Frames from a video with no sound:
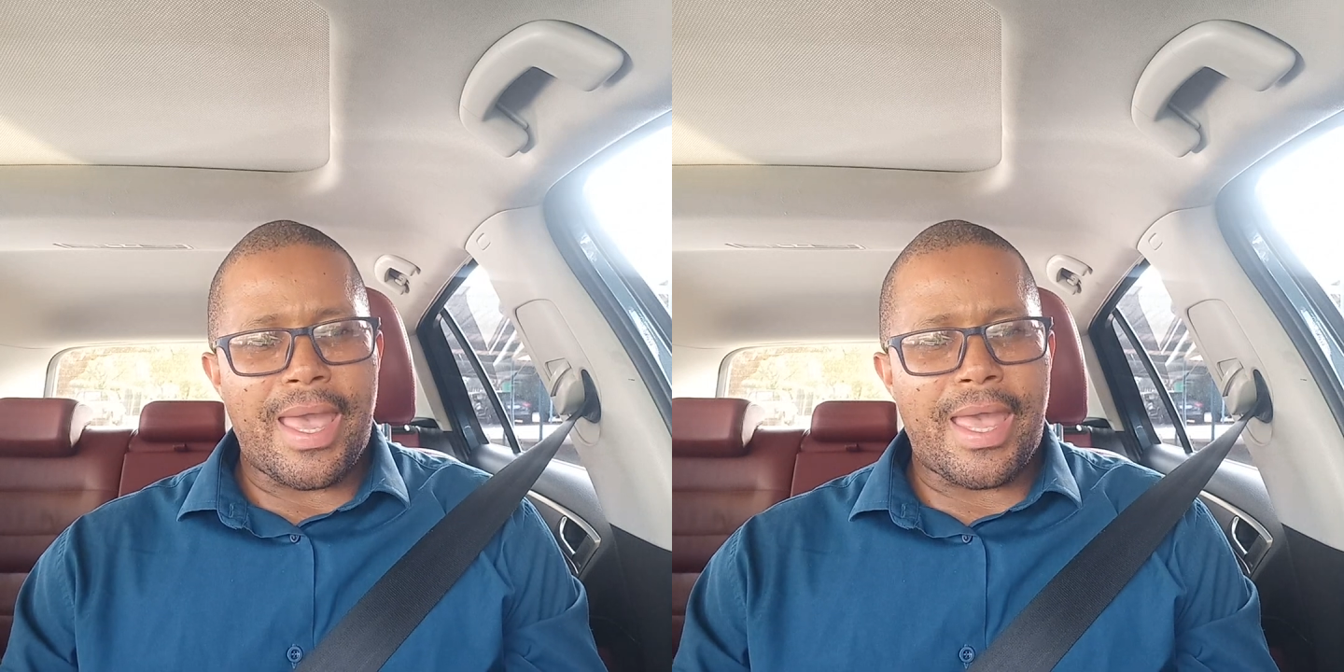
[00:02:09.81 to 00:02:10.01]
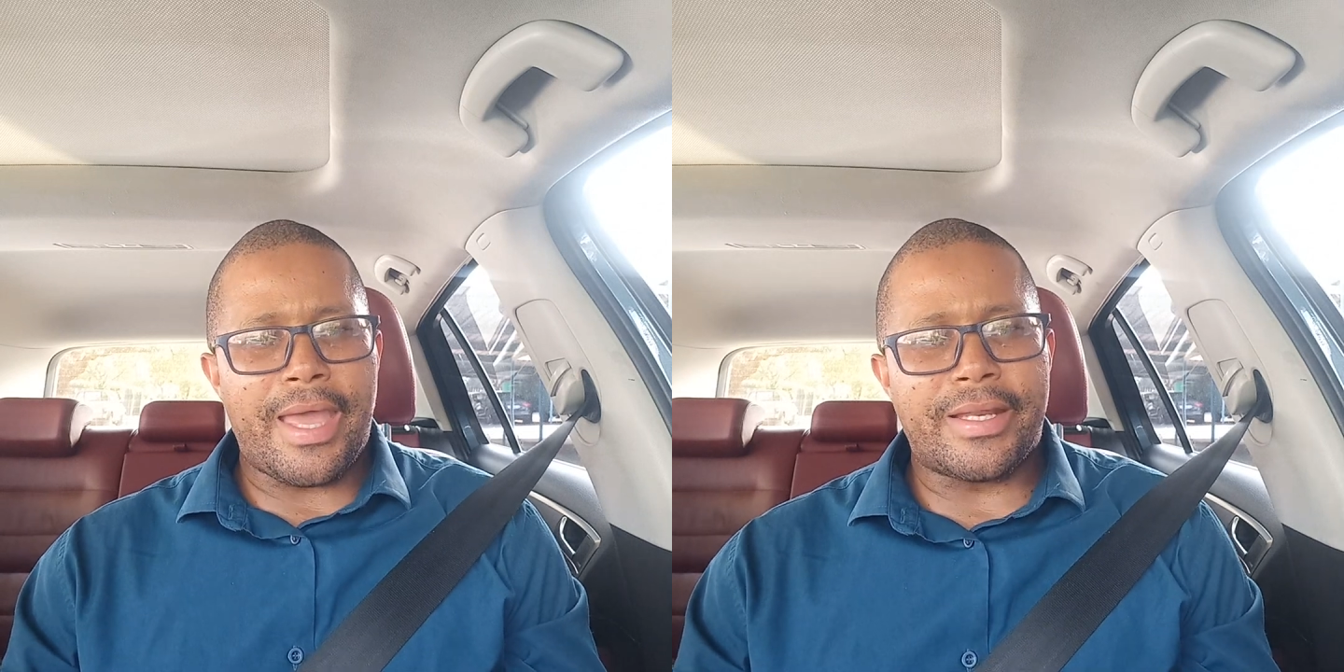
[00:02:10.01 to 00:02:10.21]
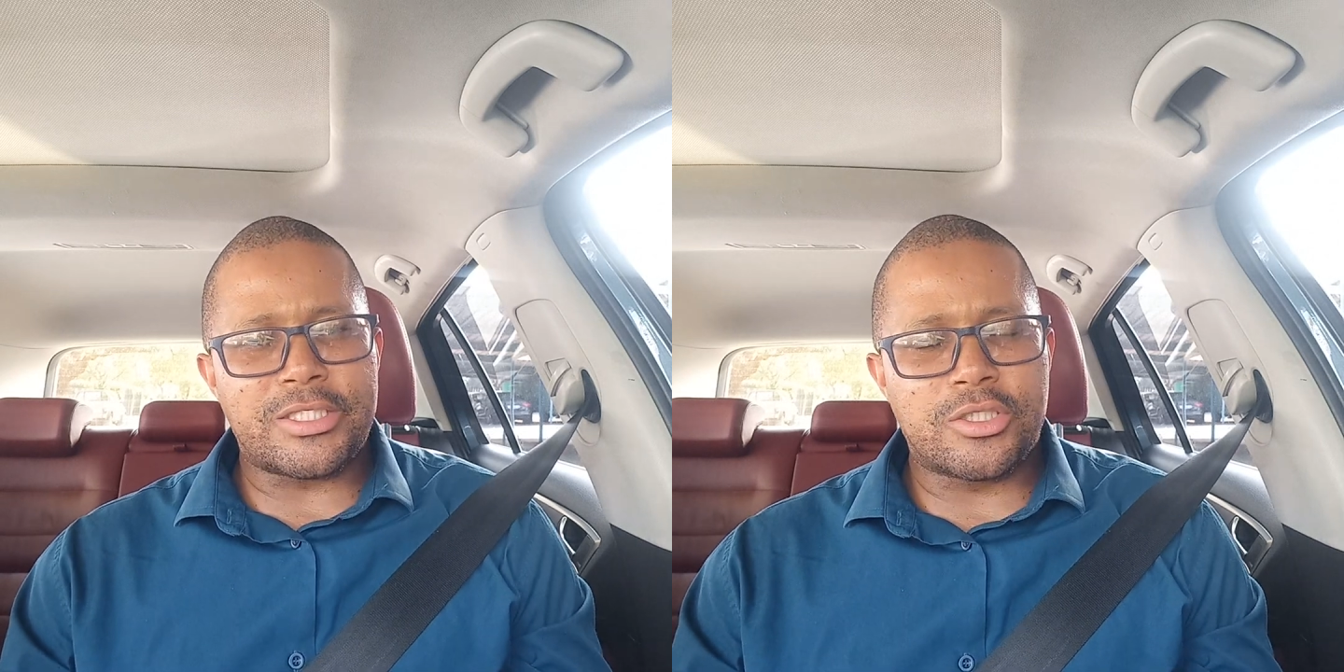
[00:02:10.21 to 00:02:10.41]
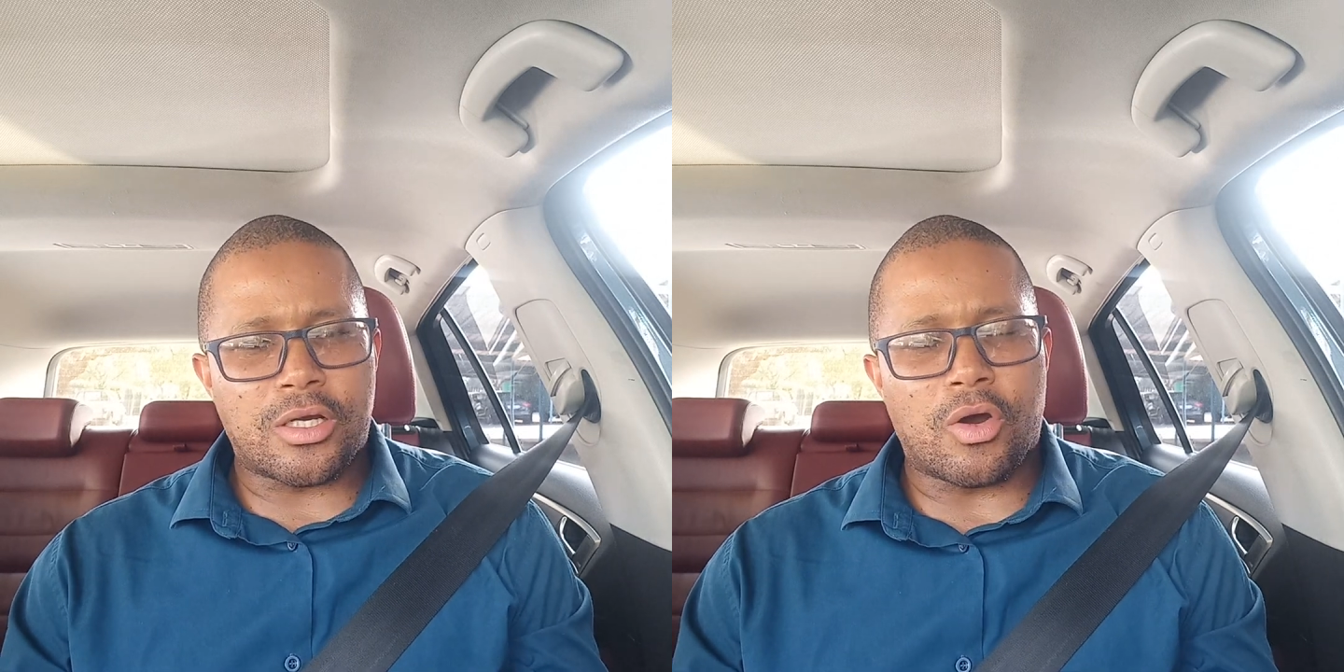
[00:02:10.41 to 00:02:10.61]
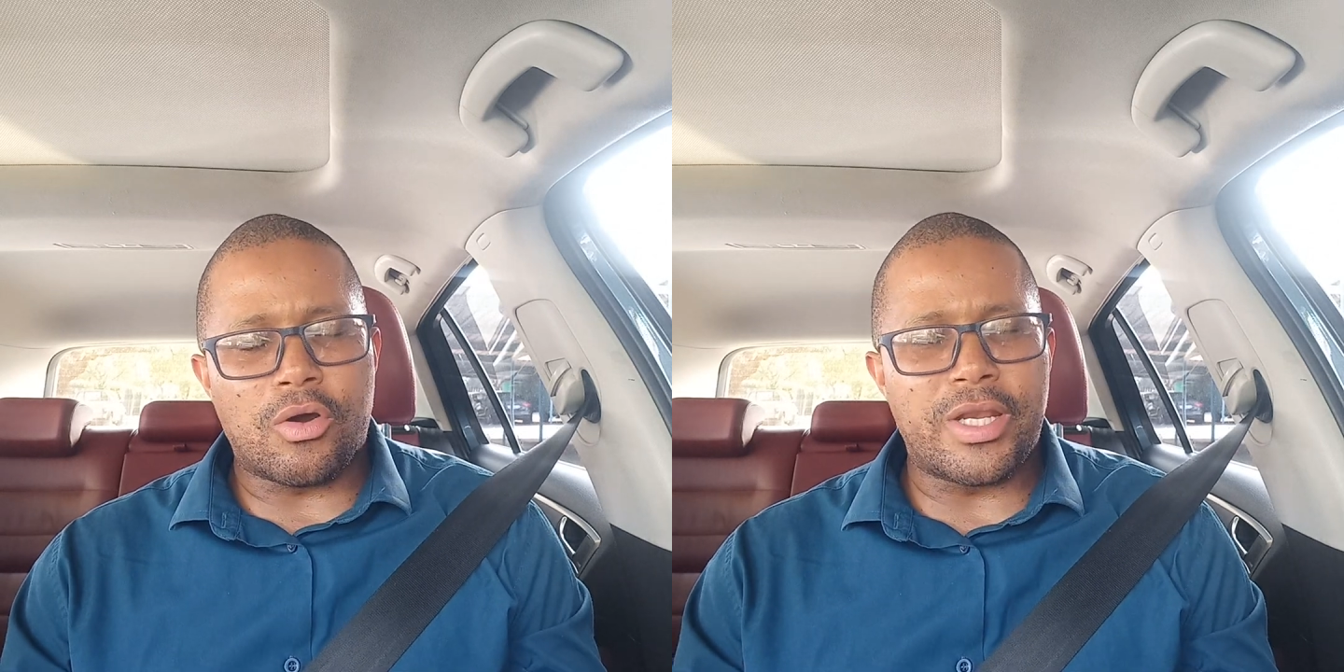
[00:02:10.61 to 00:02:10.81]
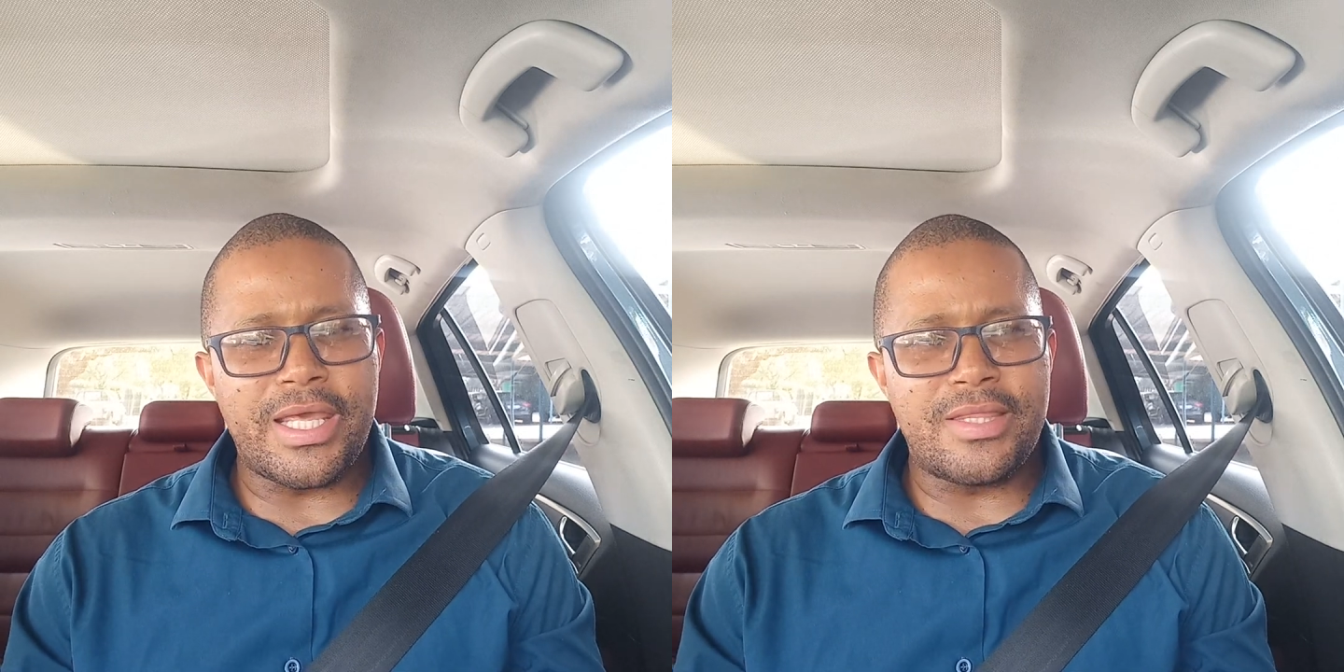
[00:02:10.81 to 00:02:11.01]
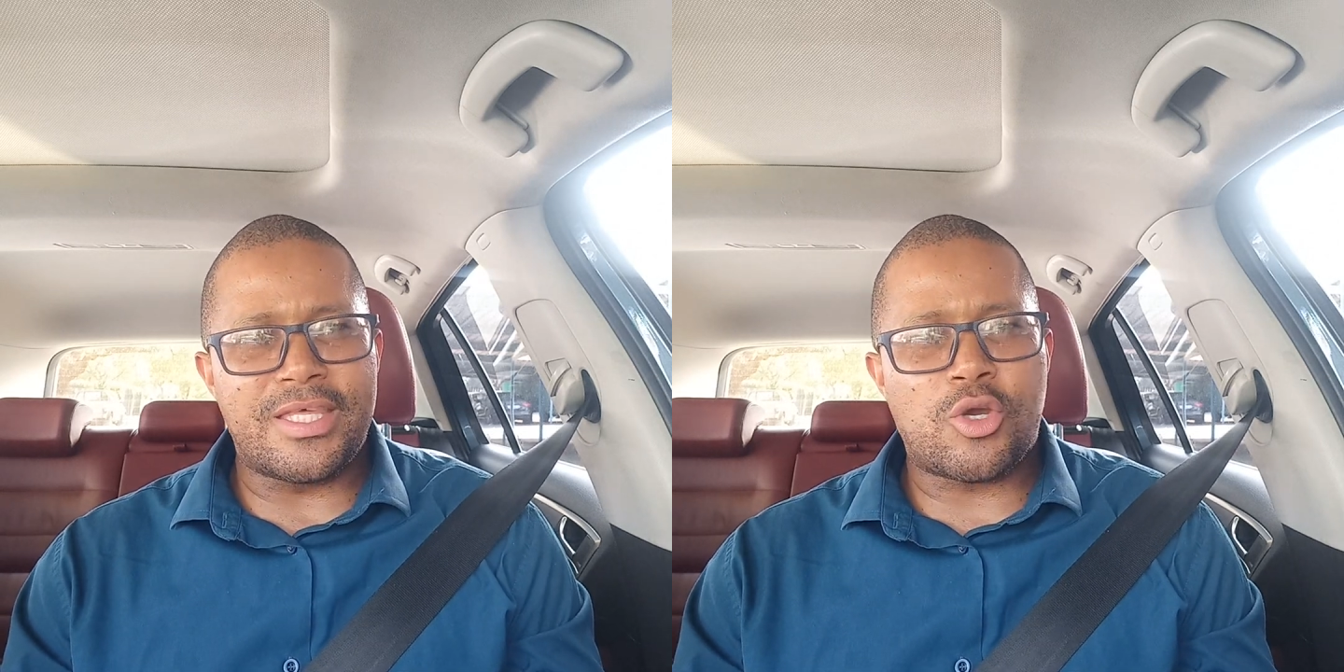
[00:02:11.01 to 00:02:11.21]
It is not only the